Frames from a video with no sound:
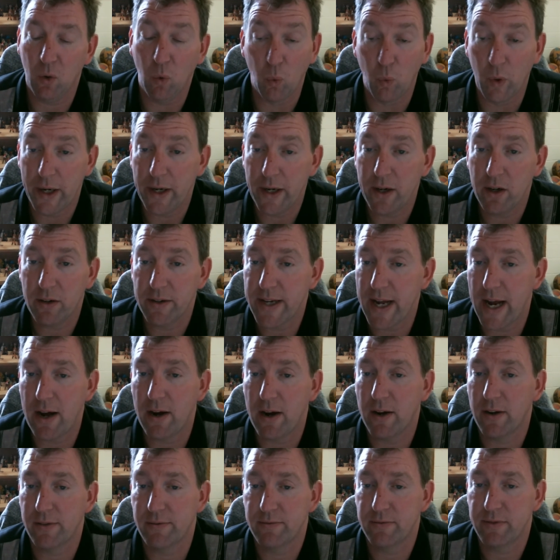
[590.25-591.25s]
We are
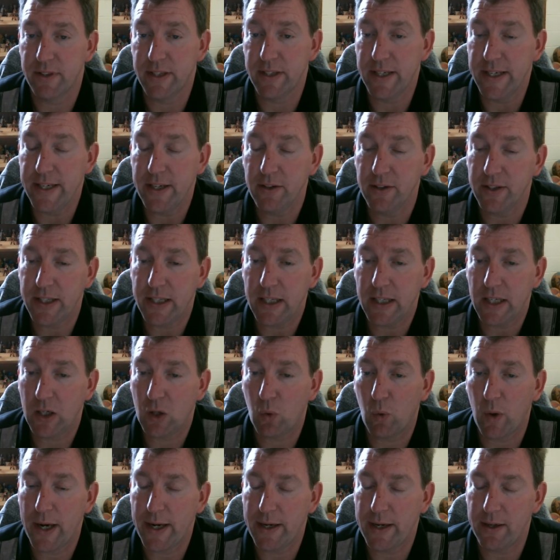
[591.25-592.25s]
down near the
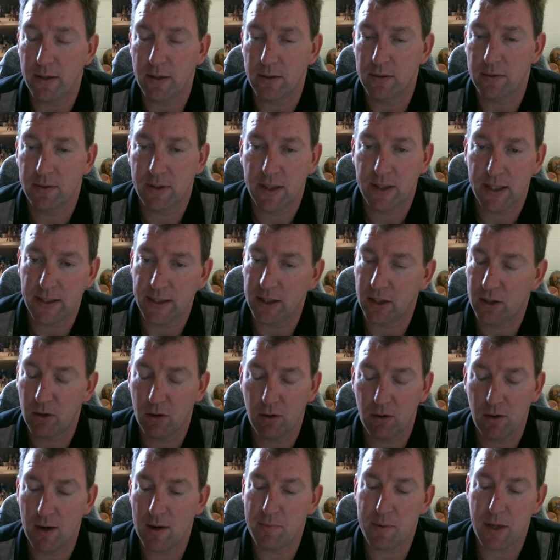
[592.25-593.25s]
equator in the
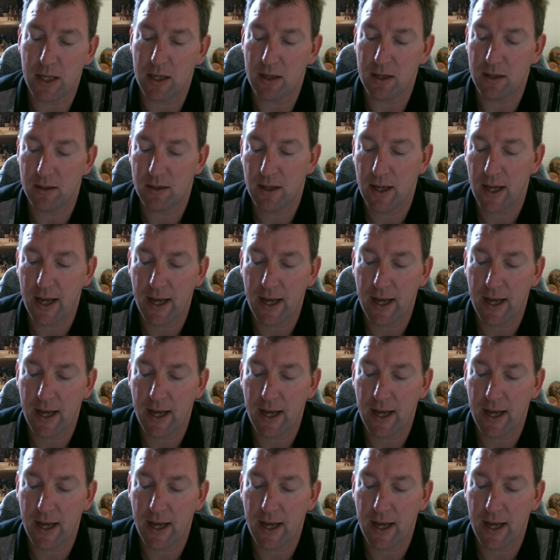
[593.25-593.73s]
Caribbean,